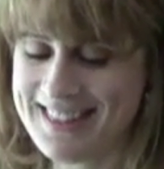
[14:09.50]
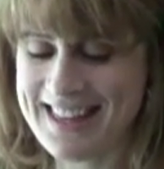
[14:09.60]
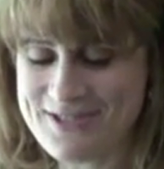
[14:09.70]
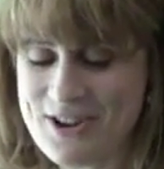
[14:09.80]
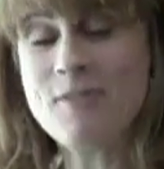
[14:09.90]

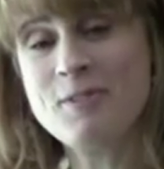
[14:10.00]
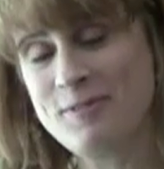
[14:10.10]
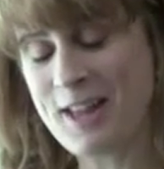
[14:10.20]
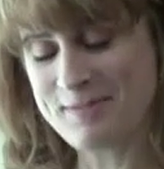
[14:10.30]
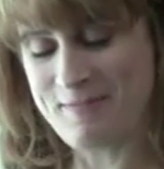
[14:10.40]
They do not
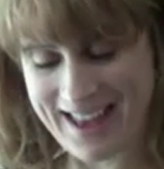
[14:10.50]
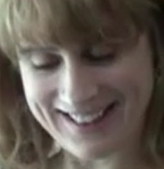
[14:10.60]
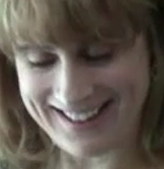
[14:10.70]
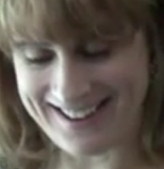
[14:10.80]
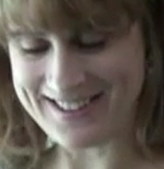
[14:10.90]
reflect
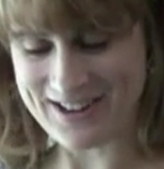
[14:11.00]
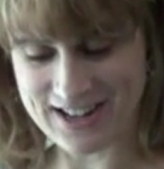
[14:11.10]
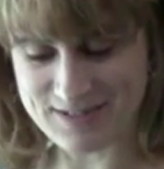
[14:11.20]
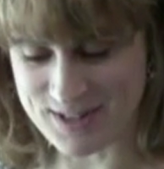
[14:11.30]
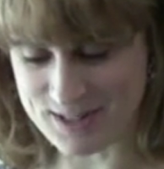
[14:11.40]
badly on their
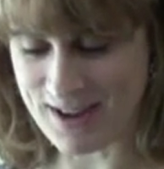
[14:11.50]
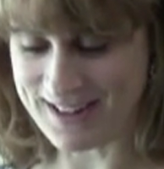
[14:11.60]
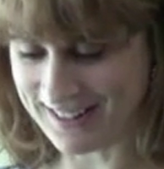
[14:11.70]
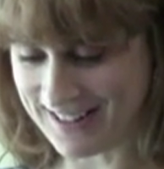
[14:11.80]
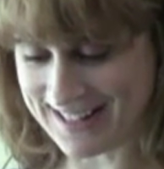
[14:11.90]
husbands by
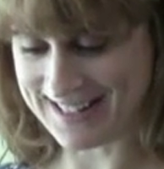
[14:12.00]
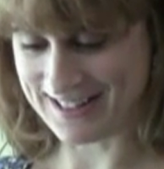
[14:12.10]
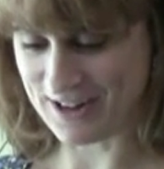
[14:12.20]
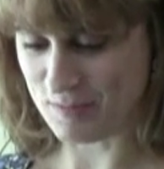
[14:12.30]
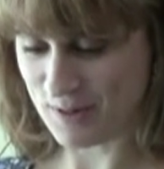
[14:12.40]
neglecting
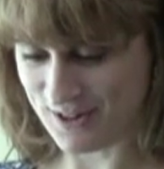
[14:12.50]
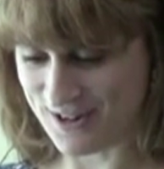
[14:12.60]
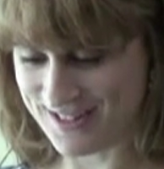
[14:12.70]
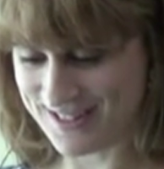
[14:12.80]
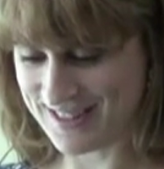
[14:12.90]
their
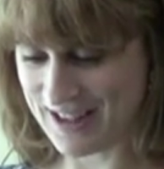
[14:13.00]
appearance.